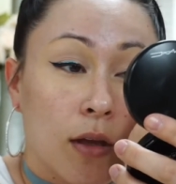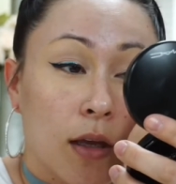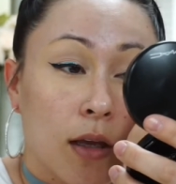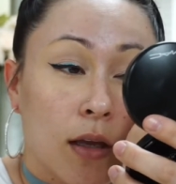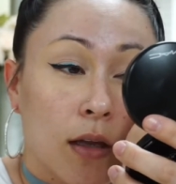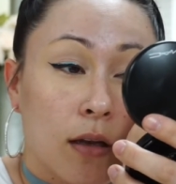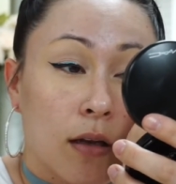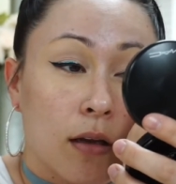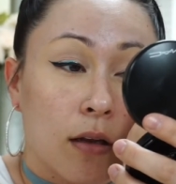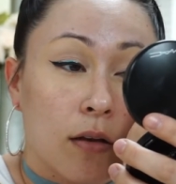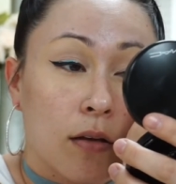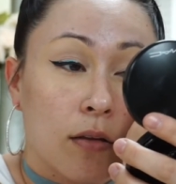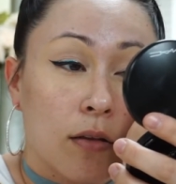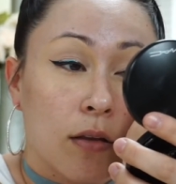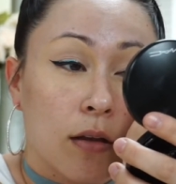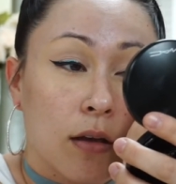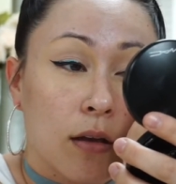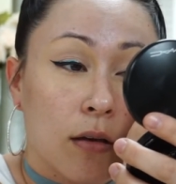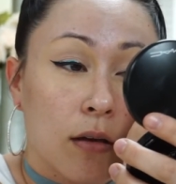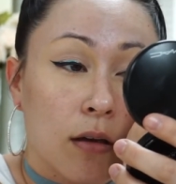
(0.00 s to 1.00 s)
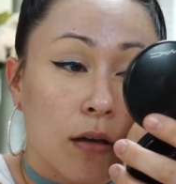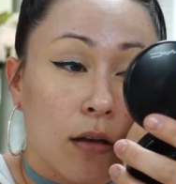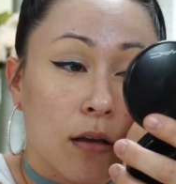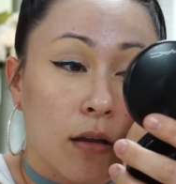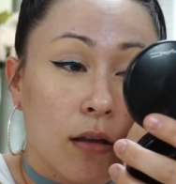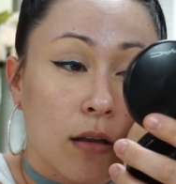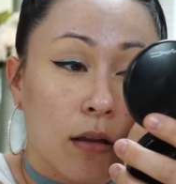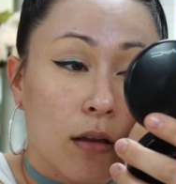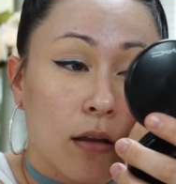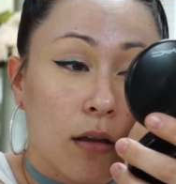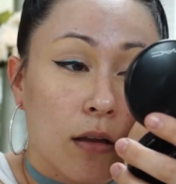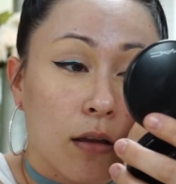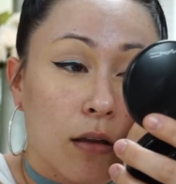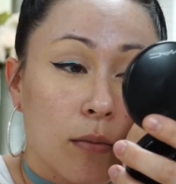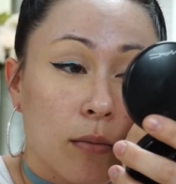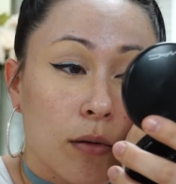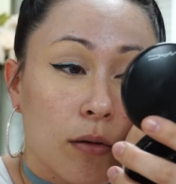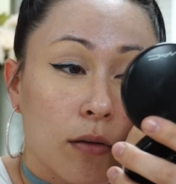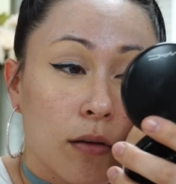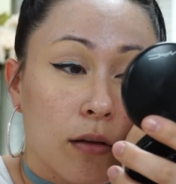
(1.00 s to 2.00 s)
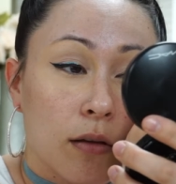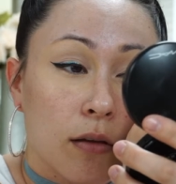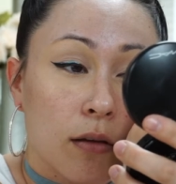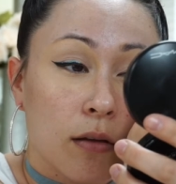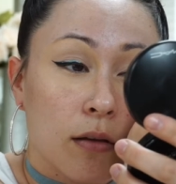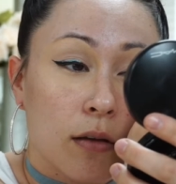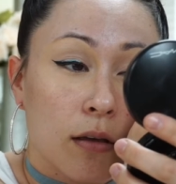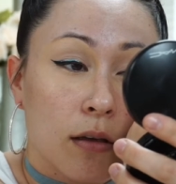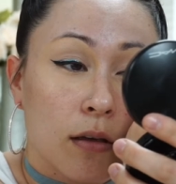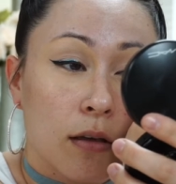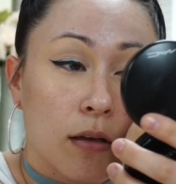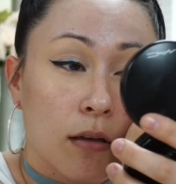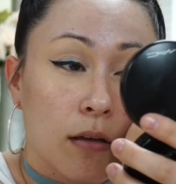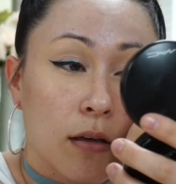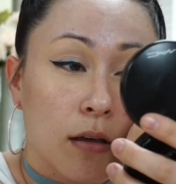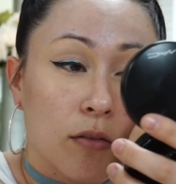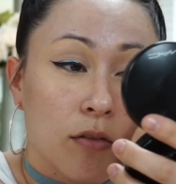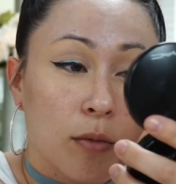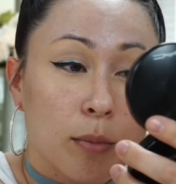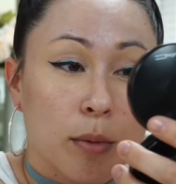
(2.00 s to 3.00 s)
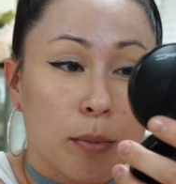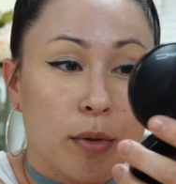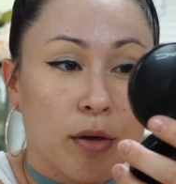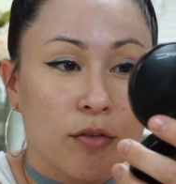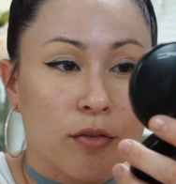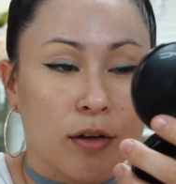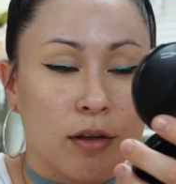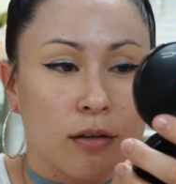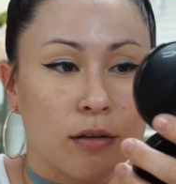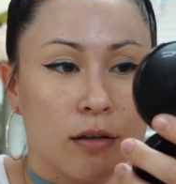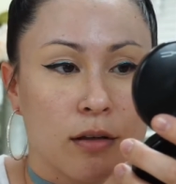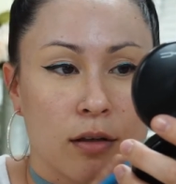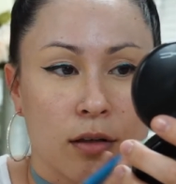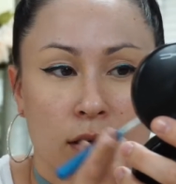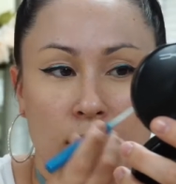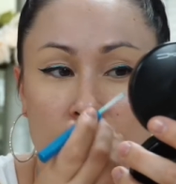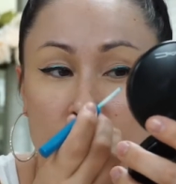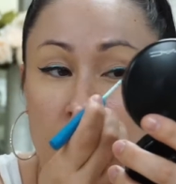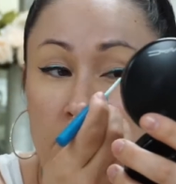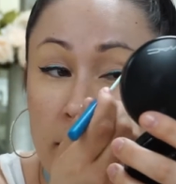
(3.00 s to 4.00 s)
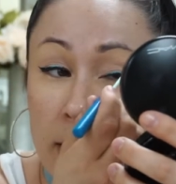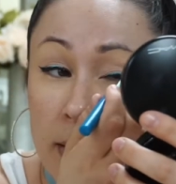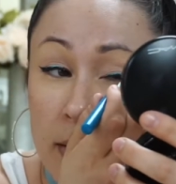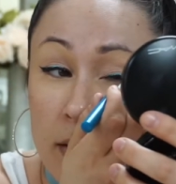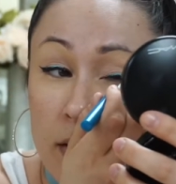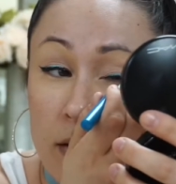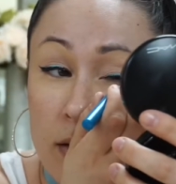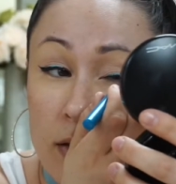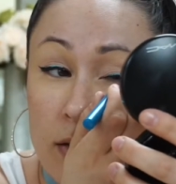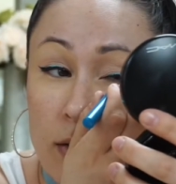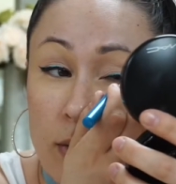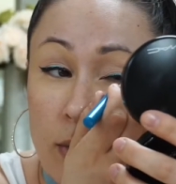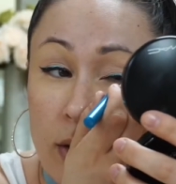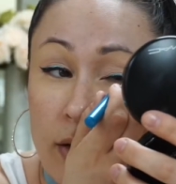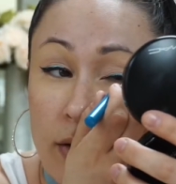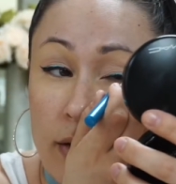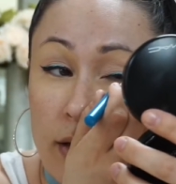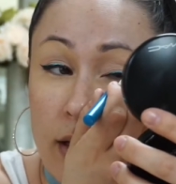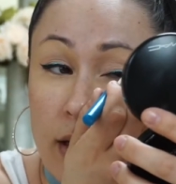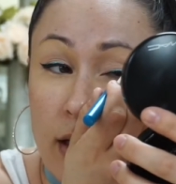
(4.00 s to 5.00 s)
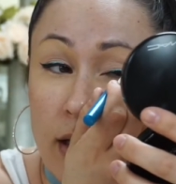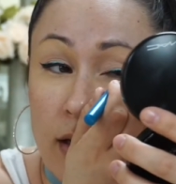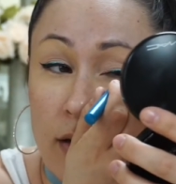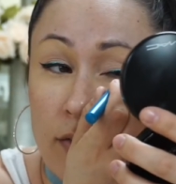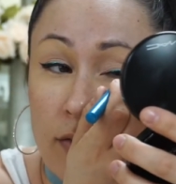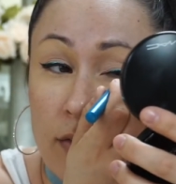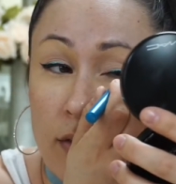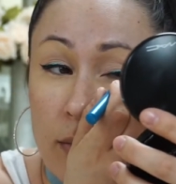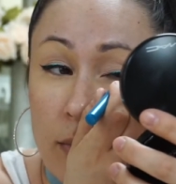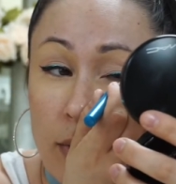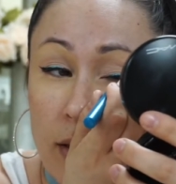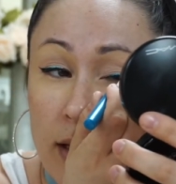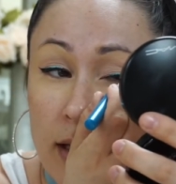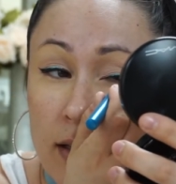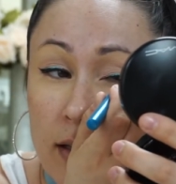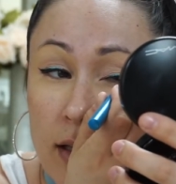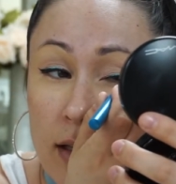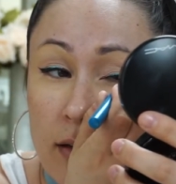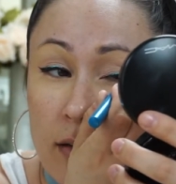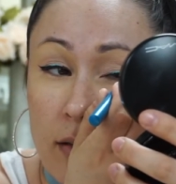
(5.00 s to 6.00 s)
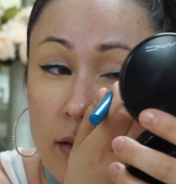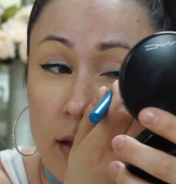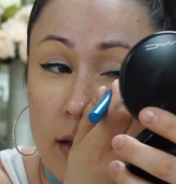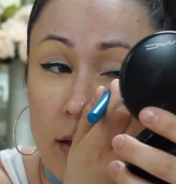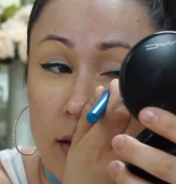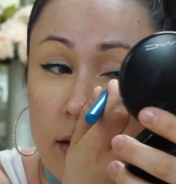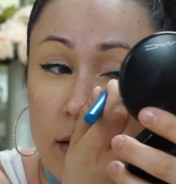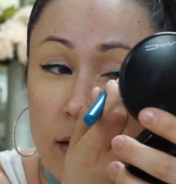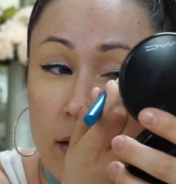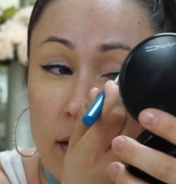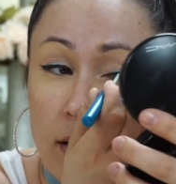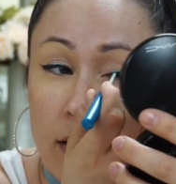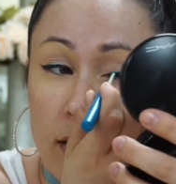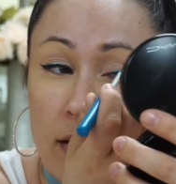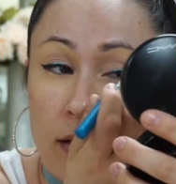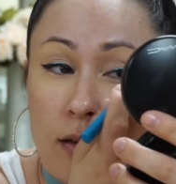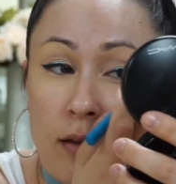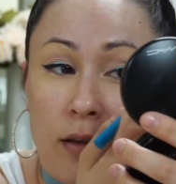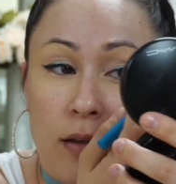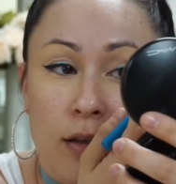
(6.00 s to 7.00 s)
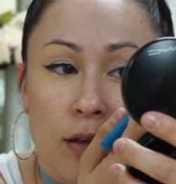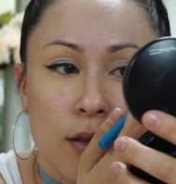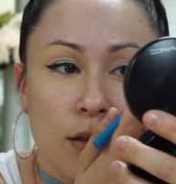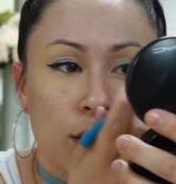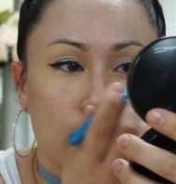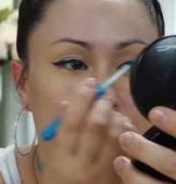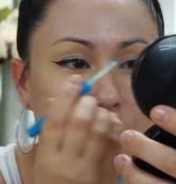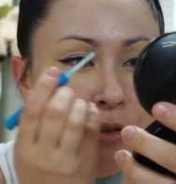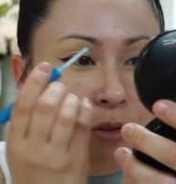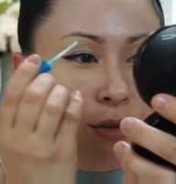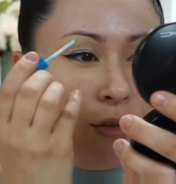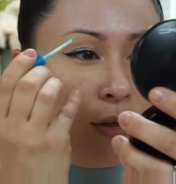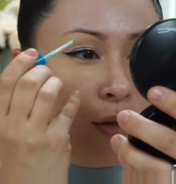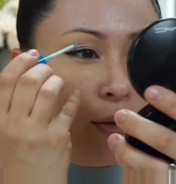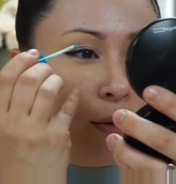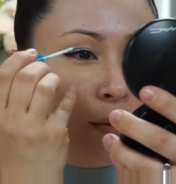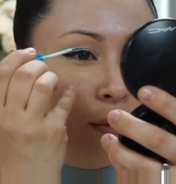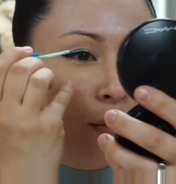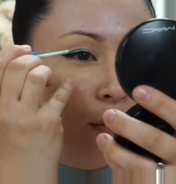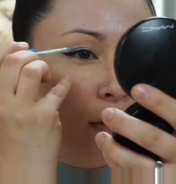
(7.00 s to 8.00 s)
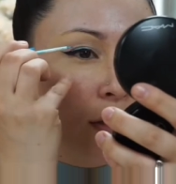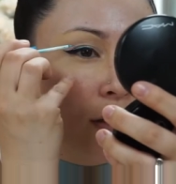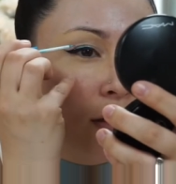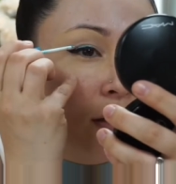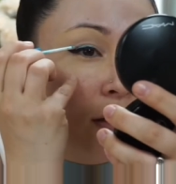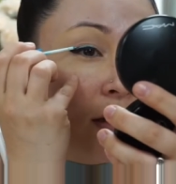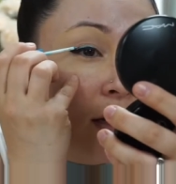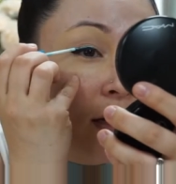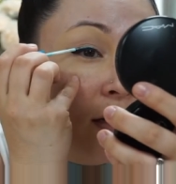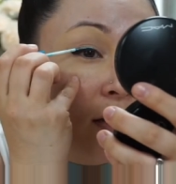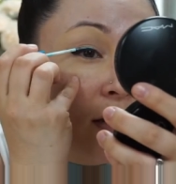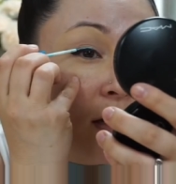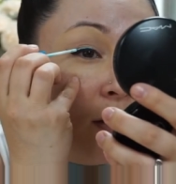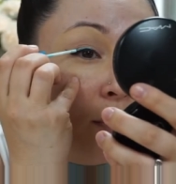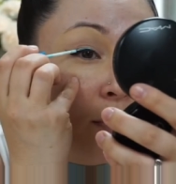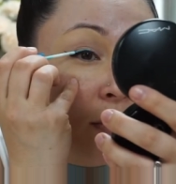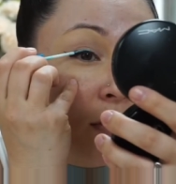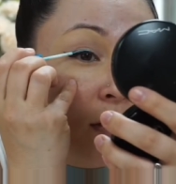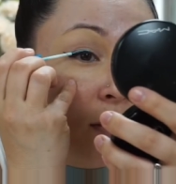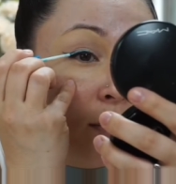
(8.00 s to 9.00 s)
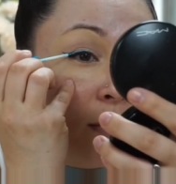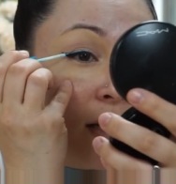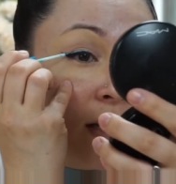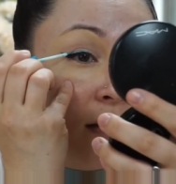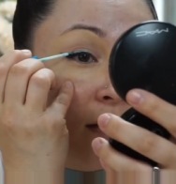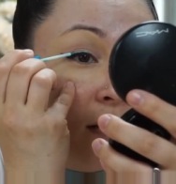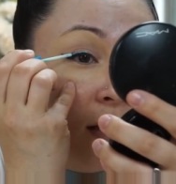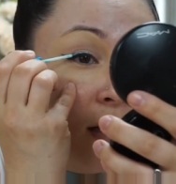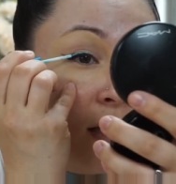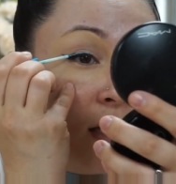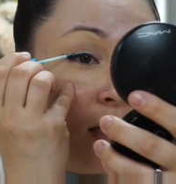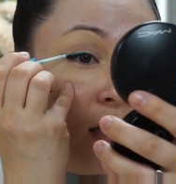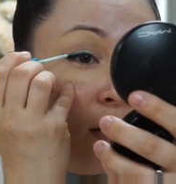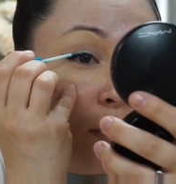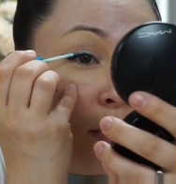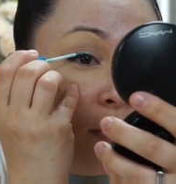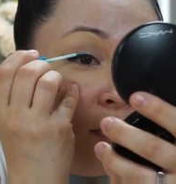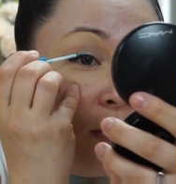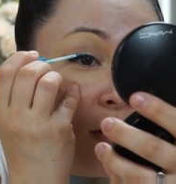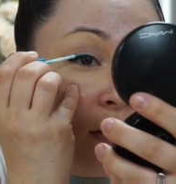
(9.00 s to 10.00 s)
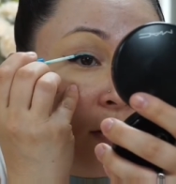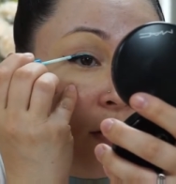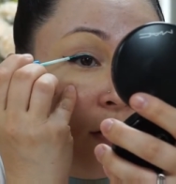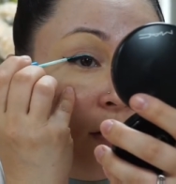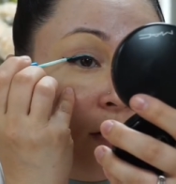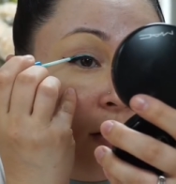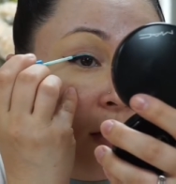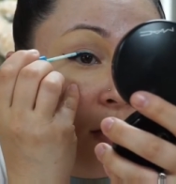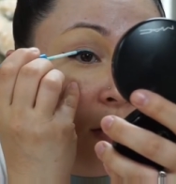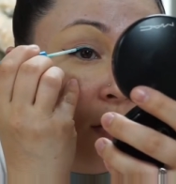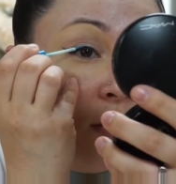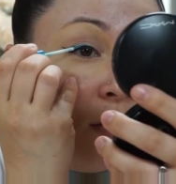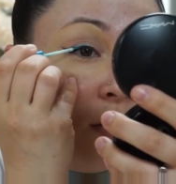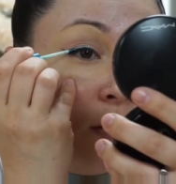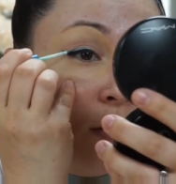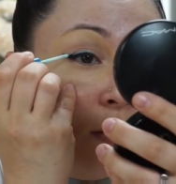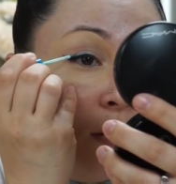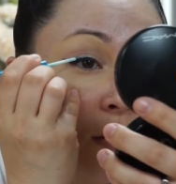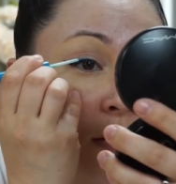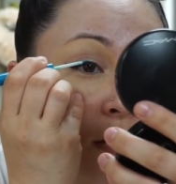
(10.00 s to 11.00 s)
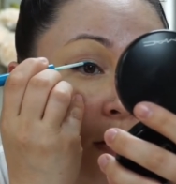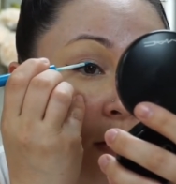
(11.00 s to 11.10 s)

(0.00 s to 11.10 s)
And good thing about this is that it doesn't have to be perfect, because you already have the black liner there, so it kind of helps to mask any imperfections that you do,